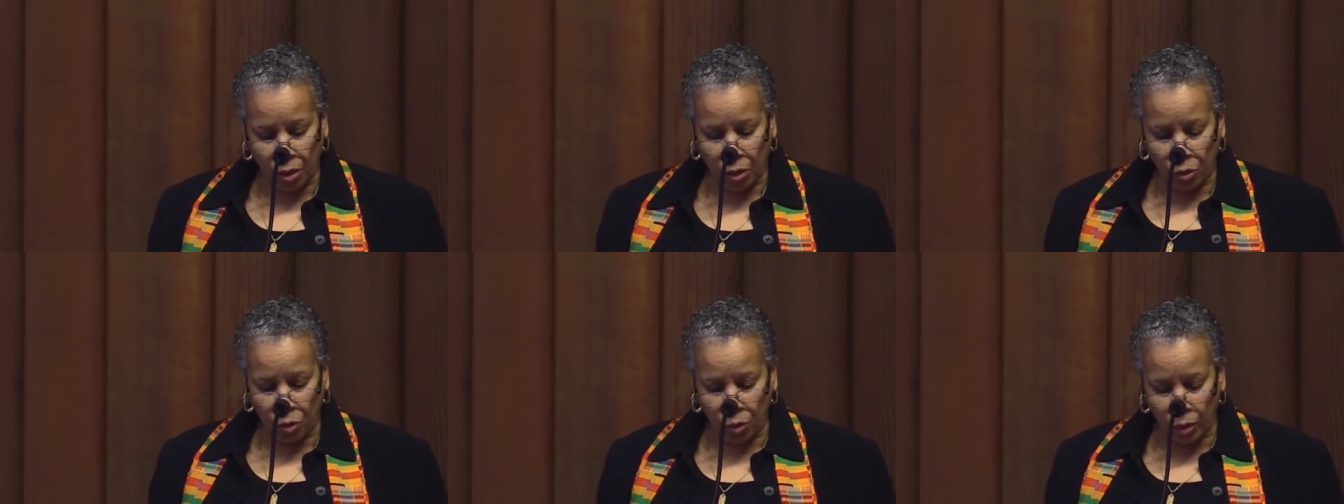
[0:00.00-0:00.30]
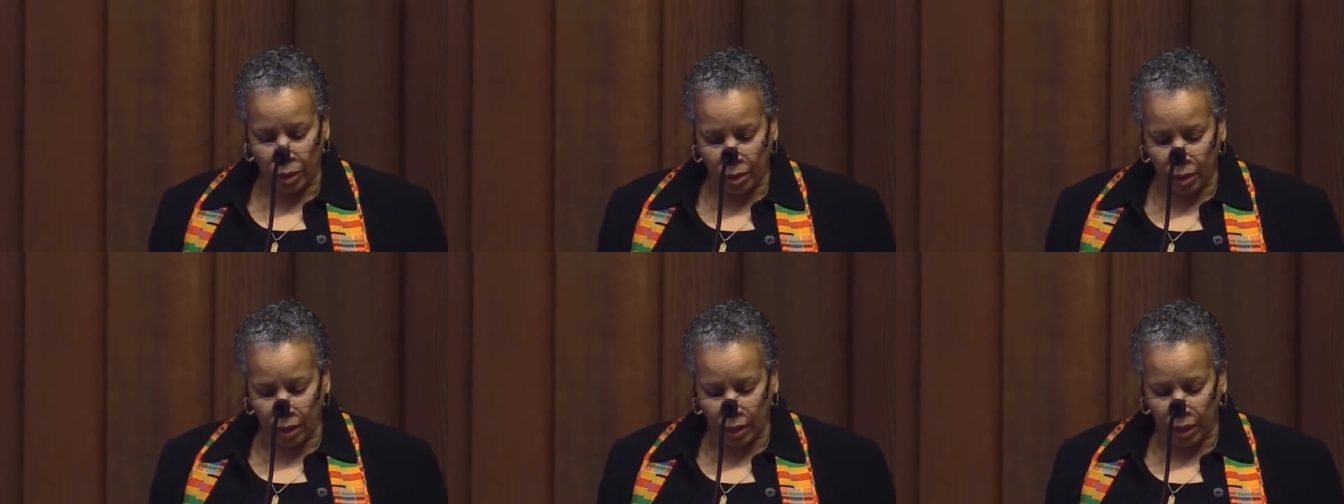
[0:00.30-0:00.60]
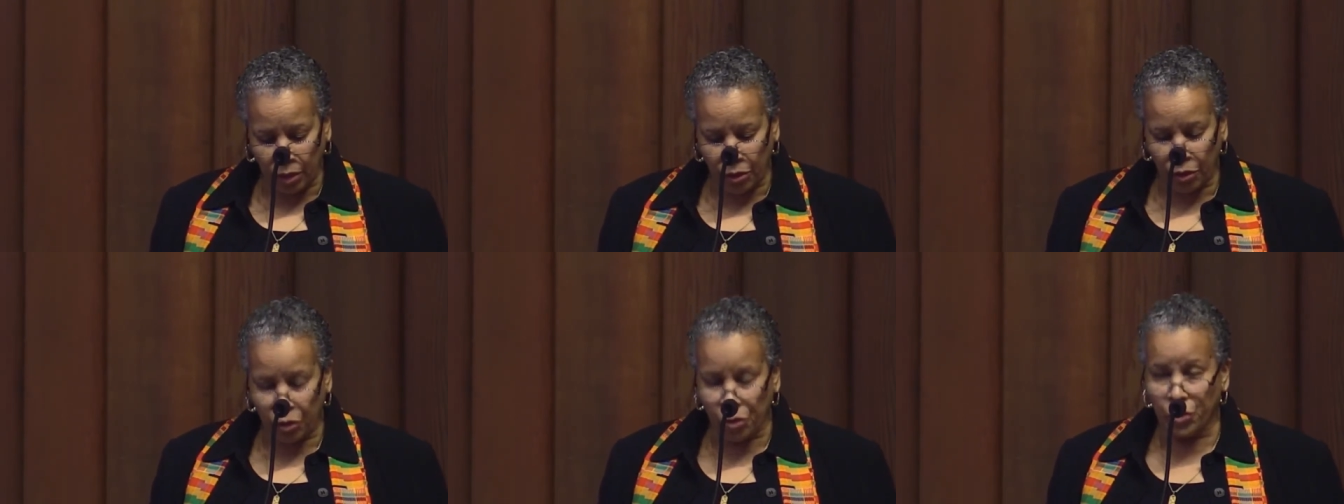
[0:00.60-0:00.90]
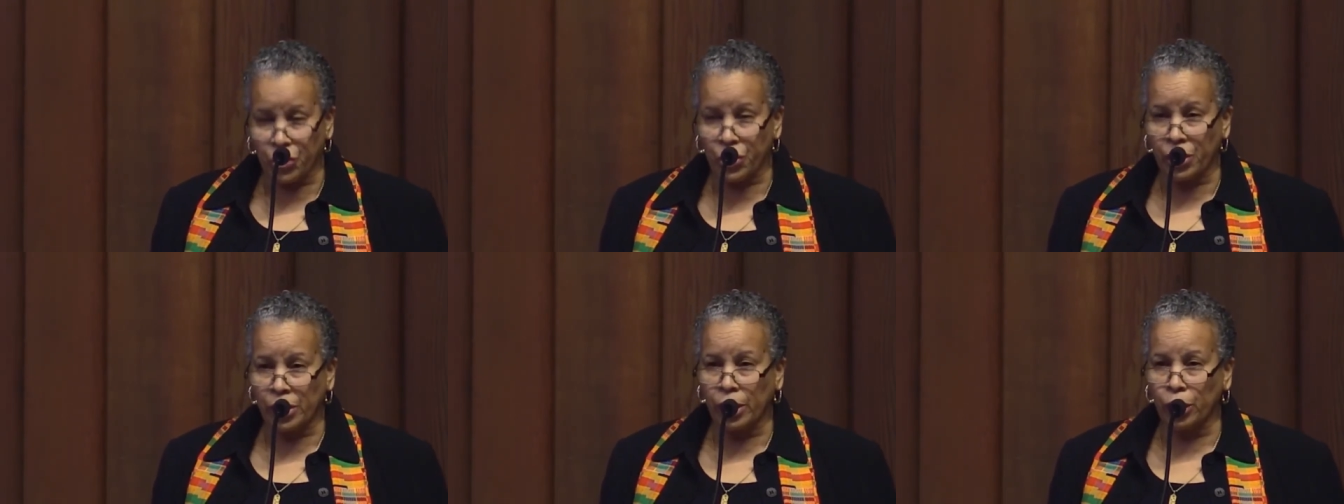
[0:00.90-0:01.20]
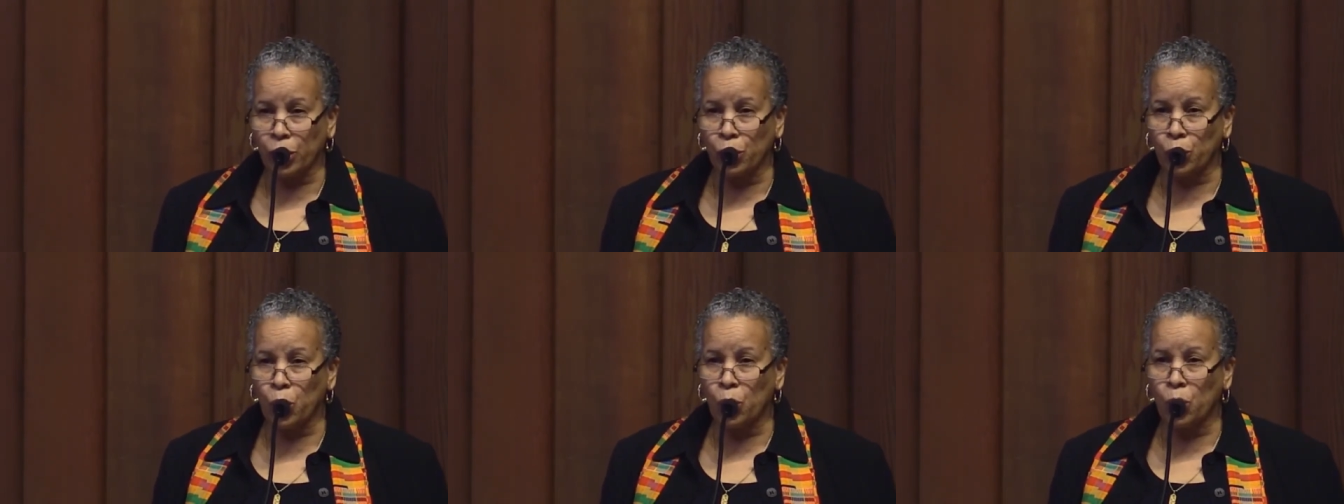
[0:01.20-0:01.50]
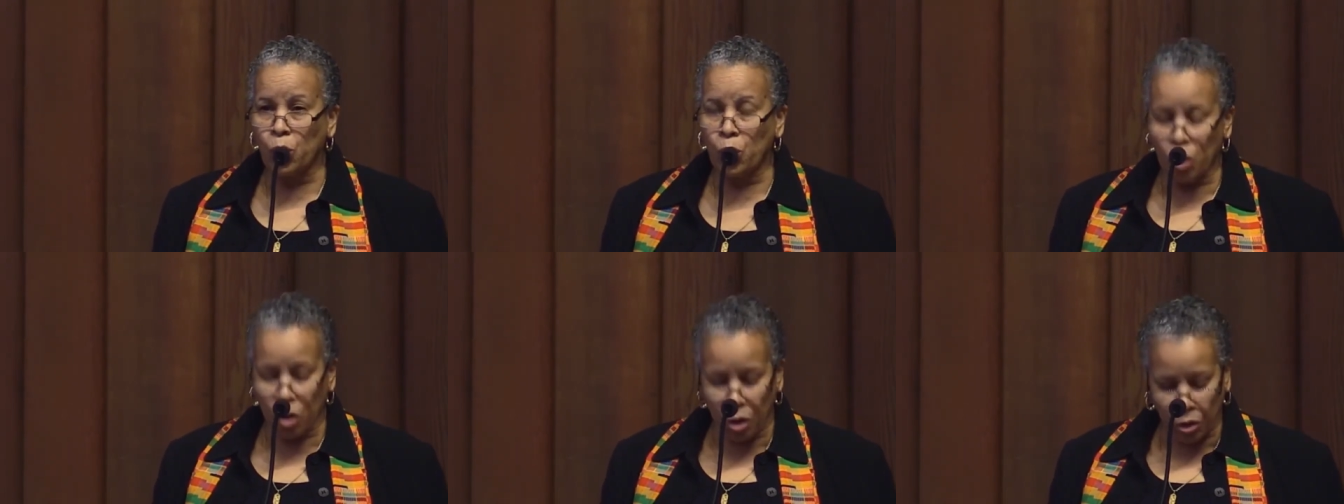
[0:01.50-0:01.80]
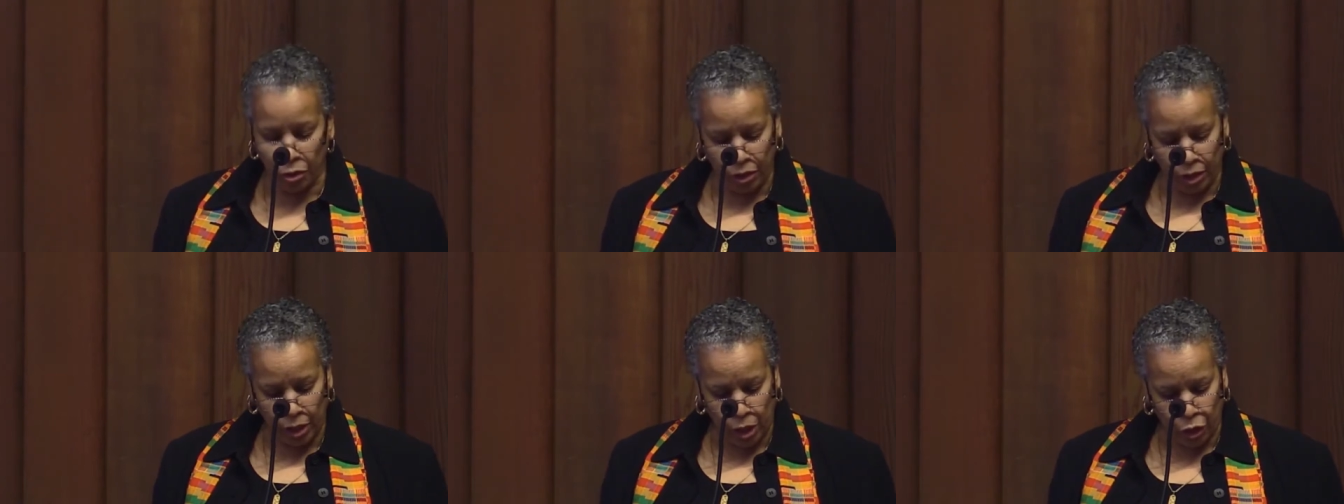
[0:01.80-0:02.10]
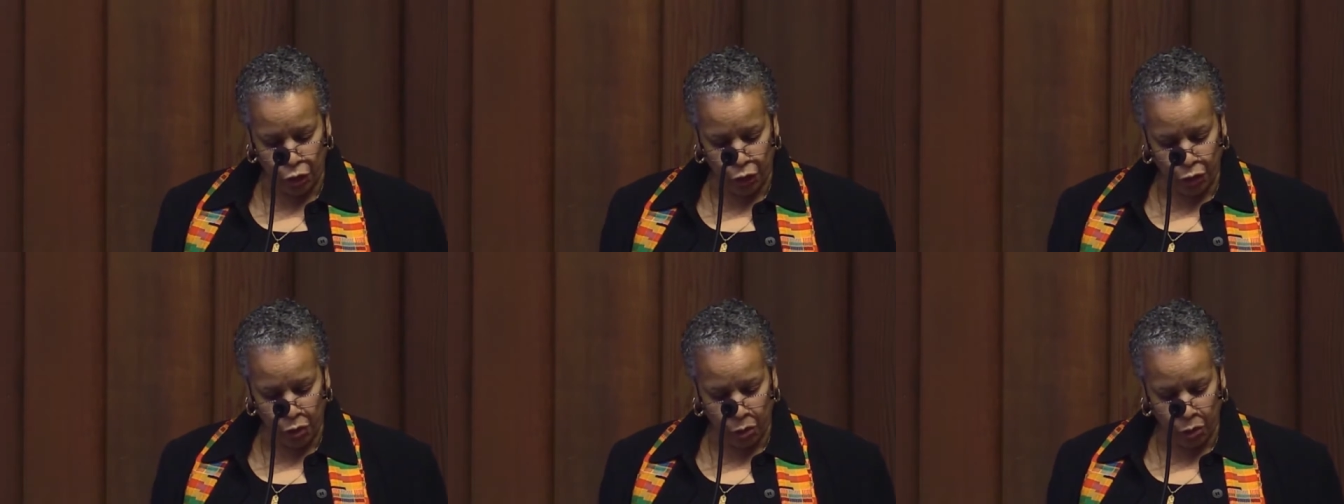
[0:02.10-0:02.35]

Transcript: when leaders ignore these